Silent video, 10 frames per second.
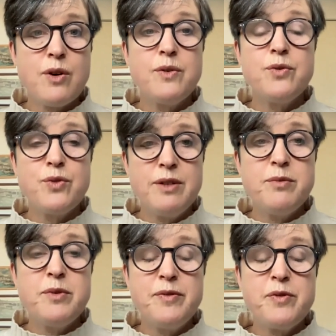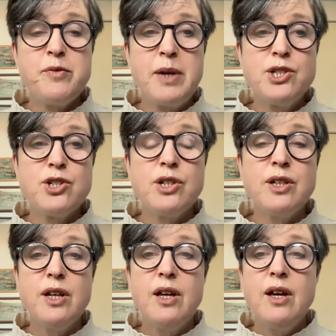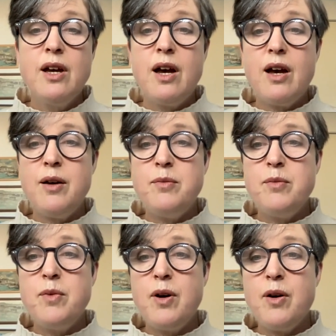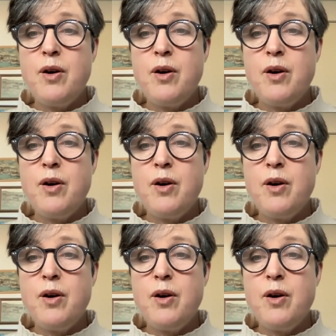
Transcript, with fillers: So freedom of information um,